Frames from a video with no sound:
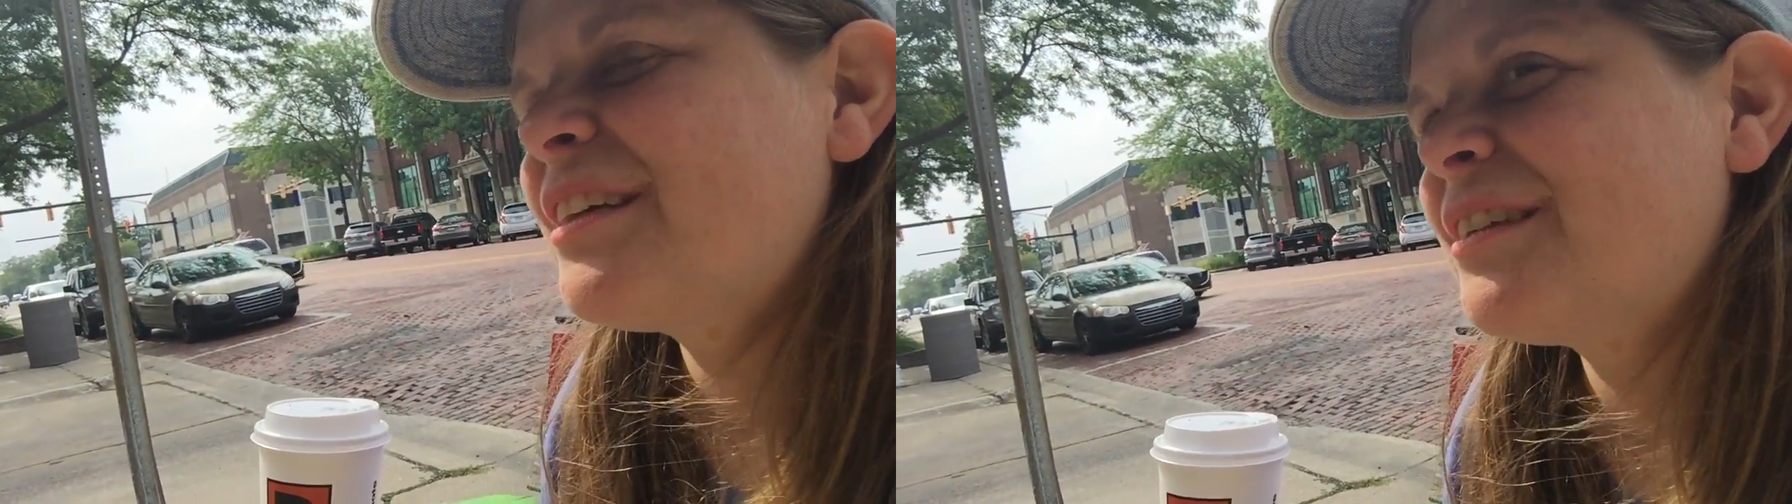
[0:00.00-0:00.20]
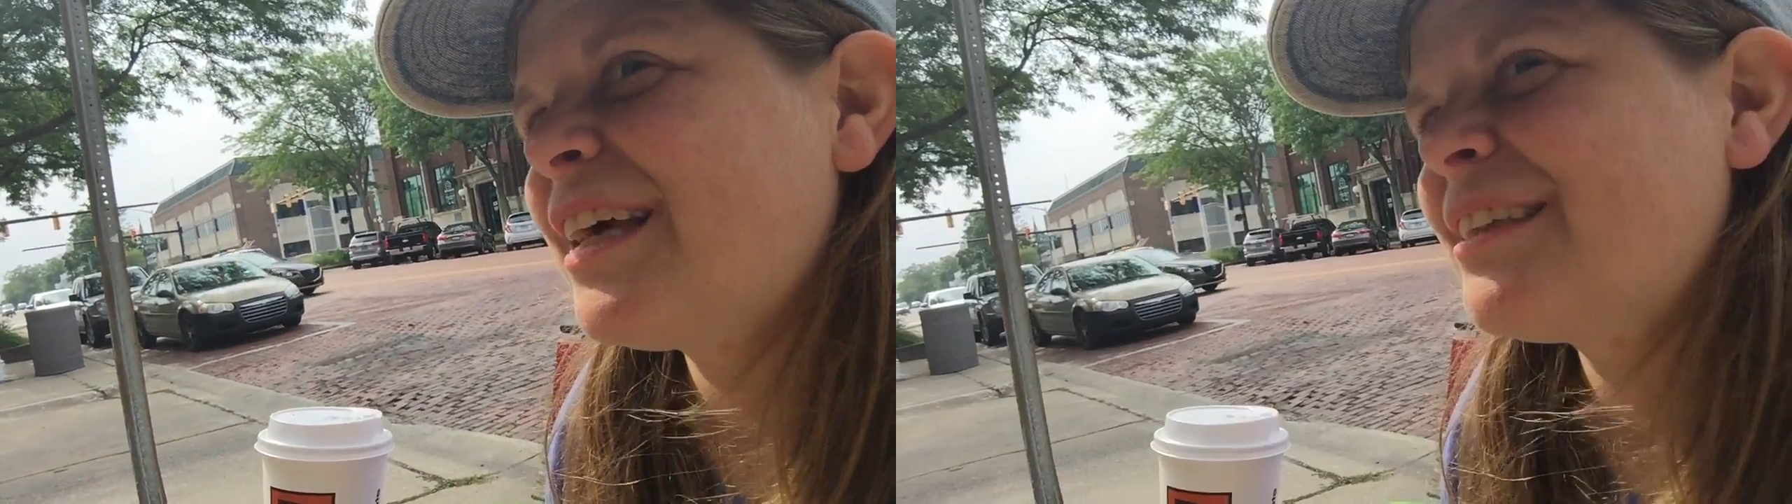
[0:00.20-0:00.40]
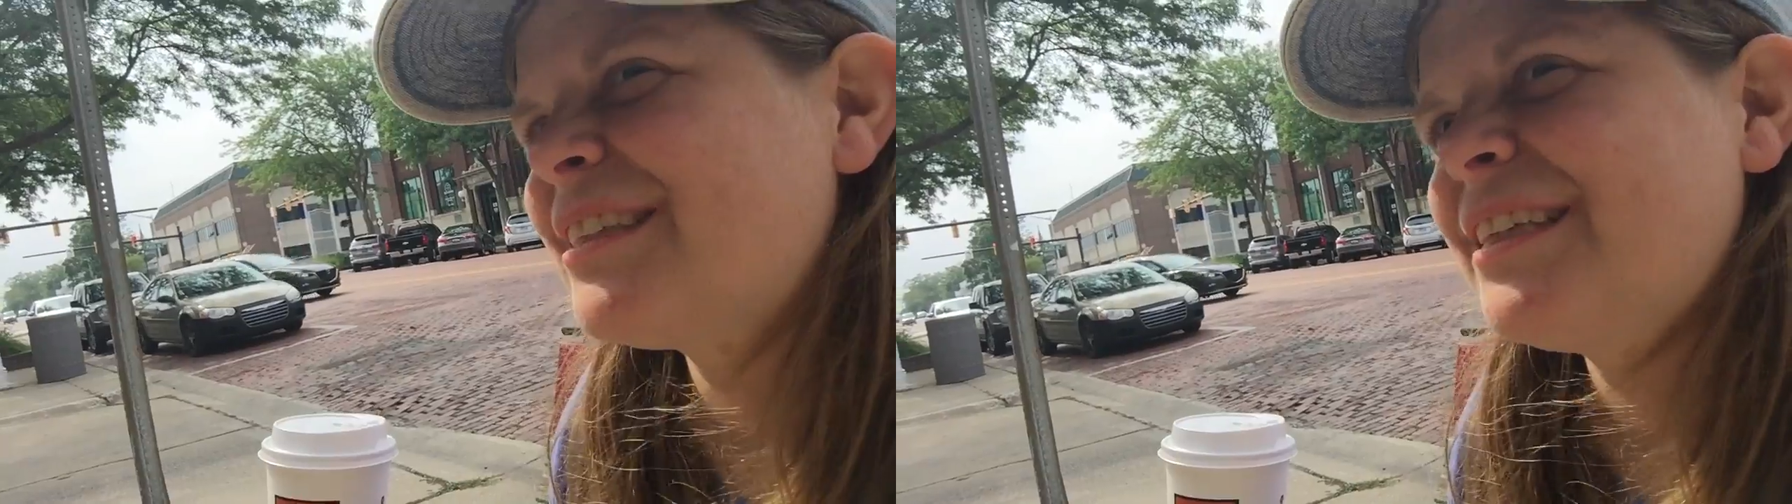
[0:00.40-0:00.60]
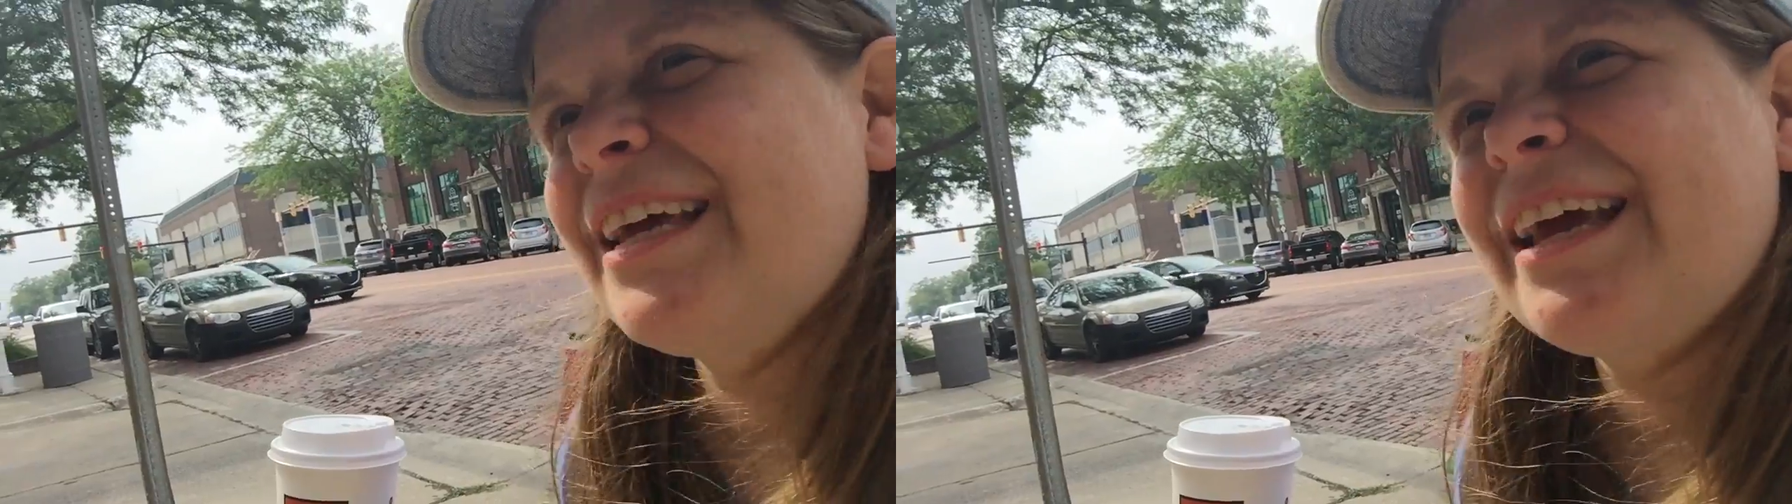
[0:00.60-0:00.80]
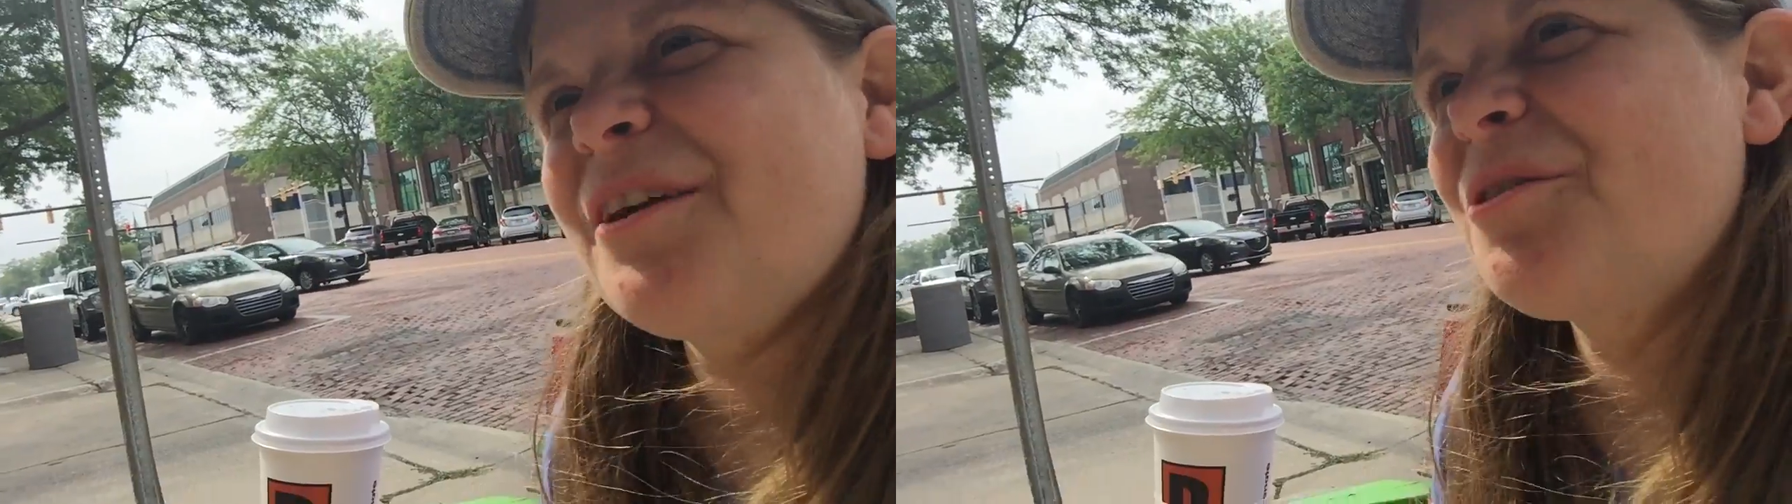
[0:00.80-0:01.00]
that
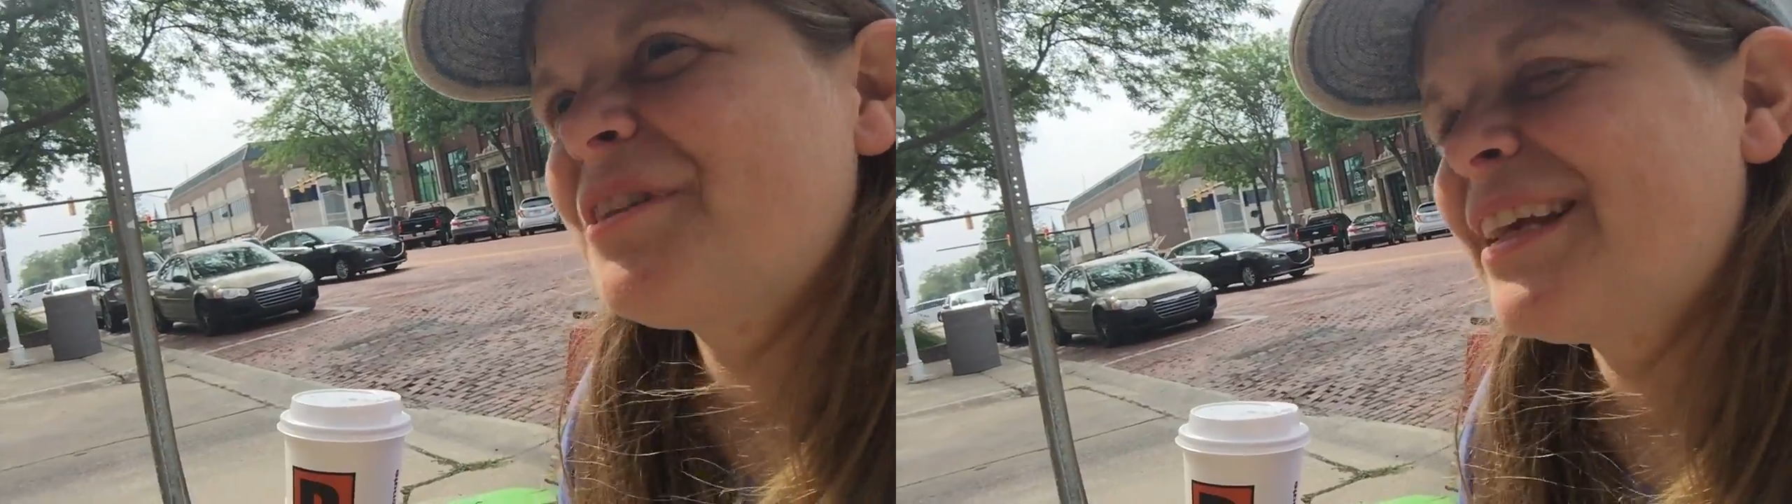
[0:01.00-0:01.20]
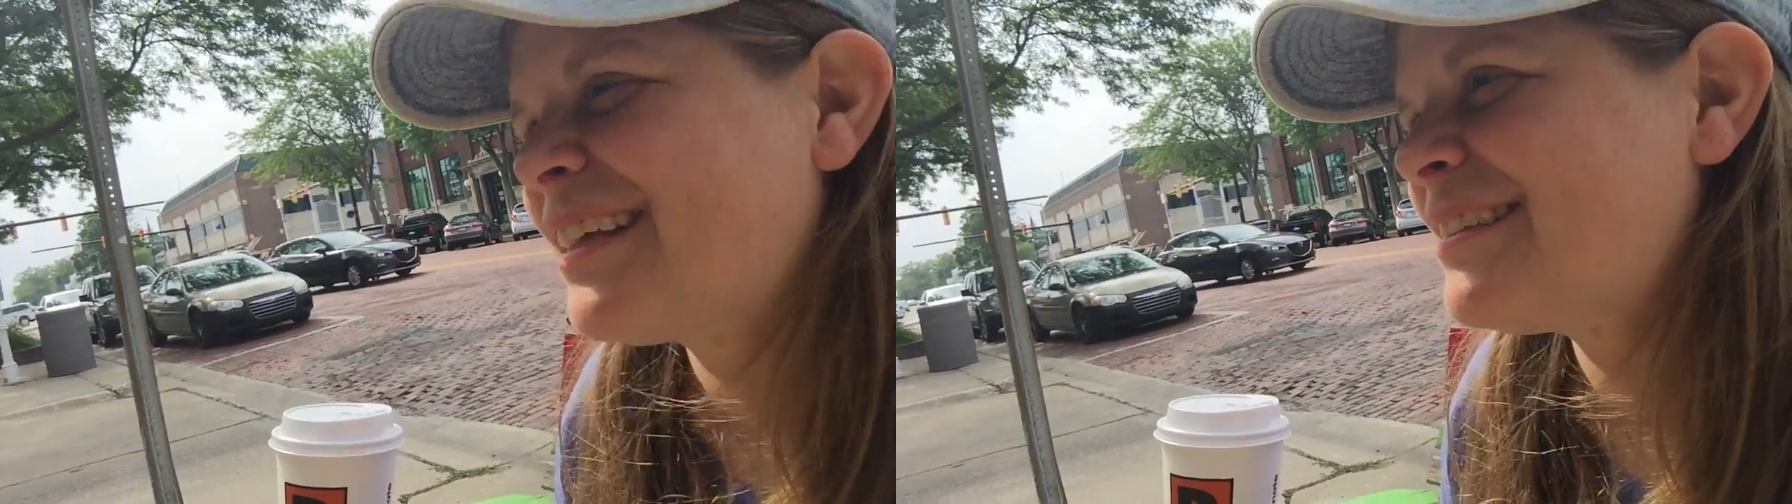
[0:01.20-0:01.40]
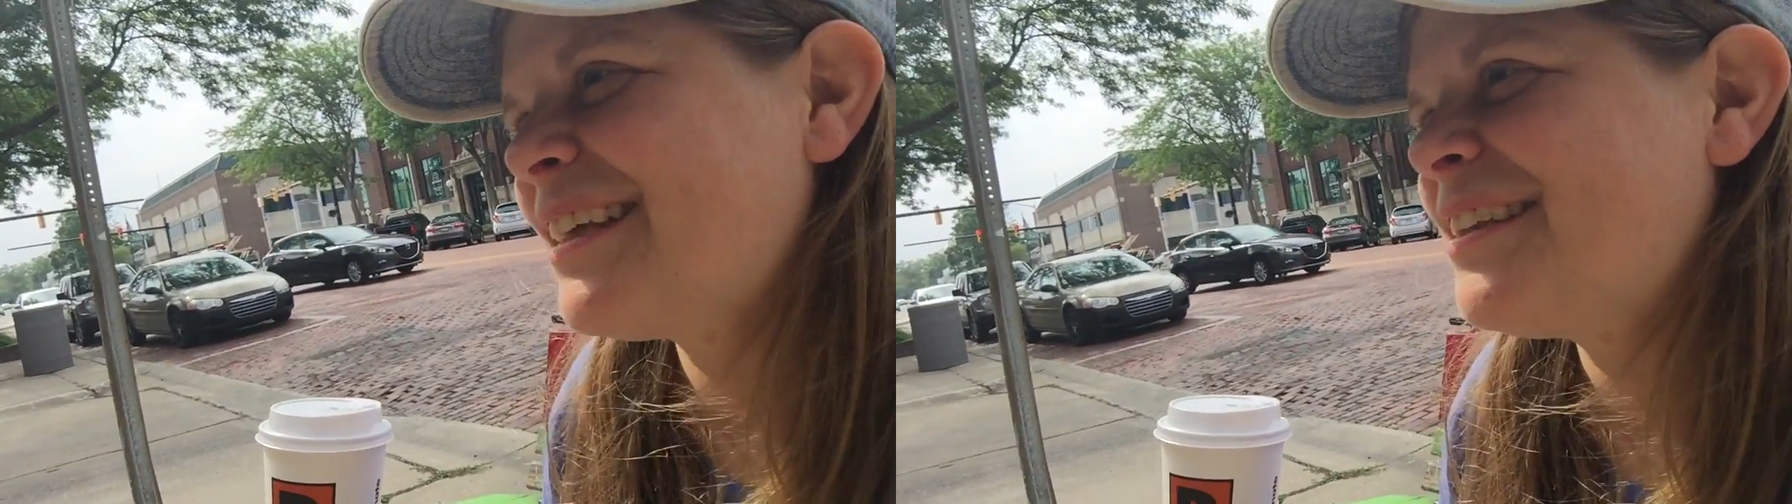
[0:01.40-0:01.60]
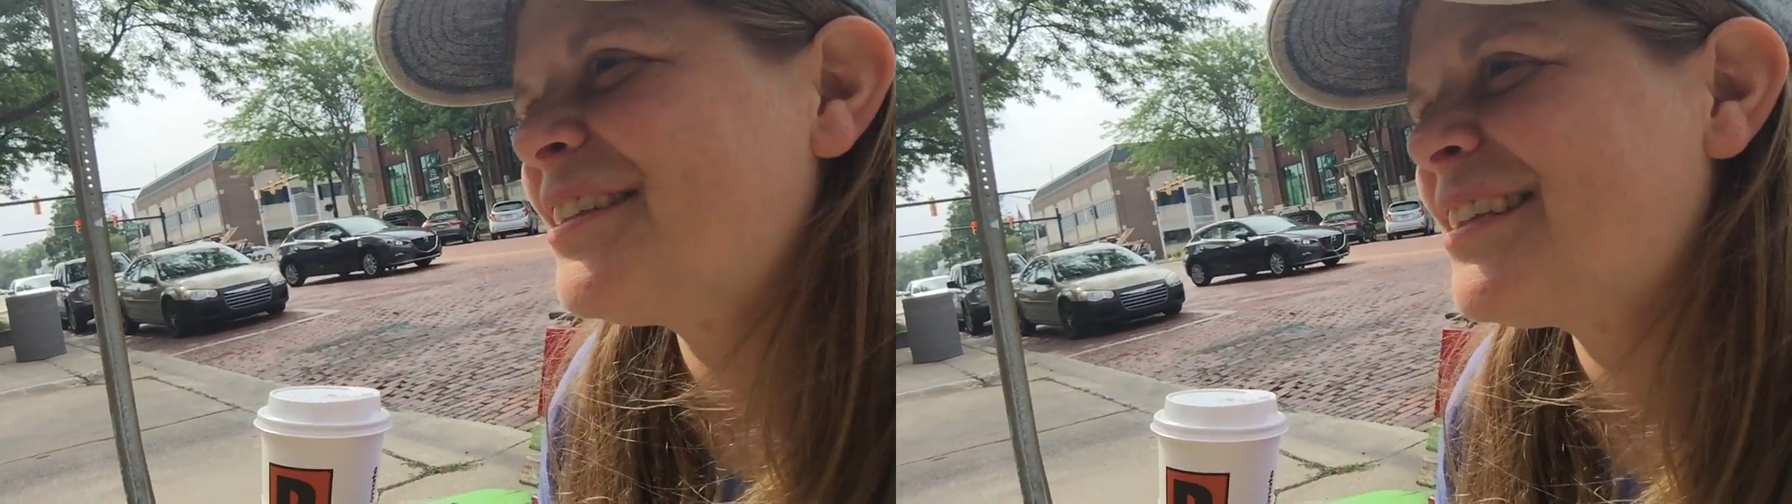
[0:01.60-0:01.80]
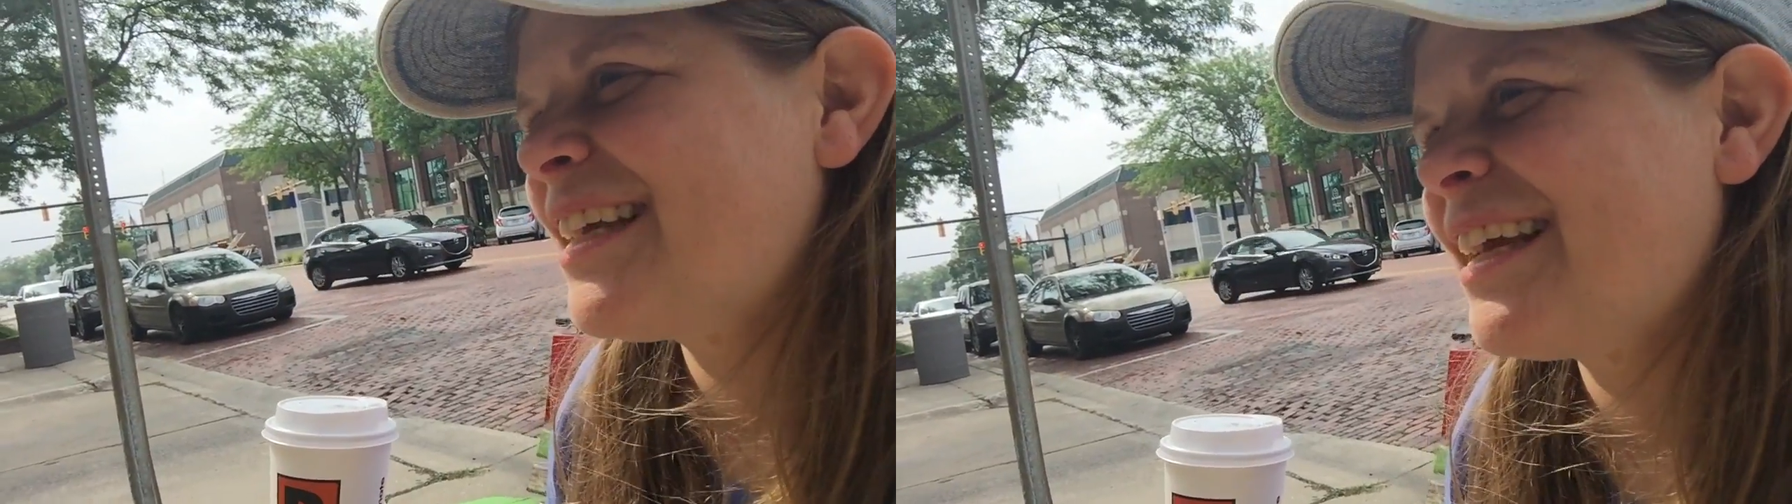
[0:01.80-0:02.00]
today or the next day they'll
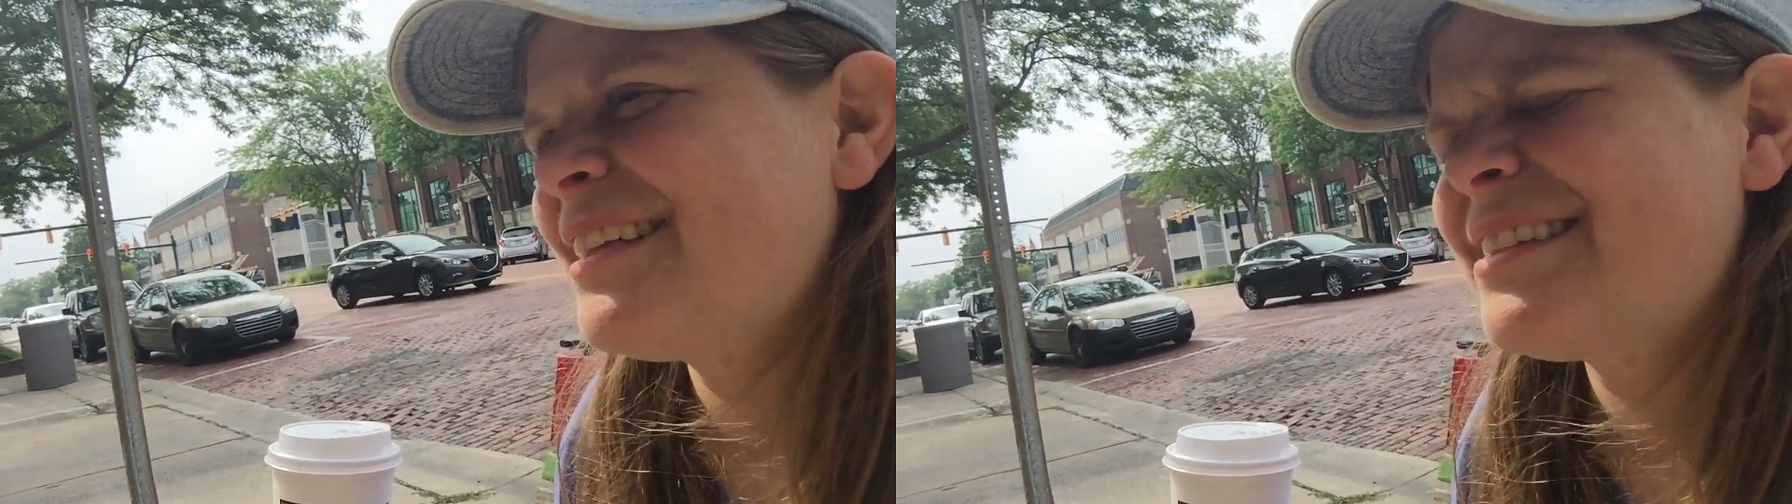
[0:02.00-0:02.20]
say yes,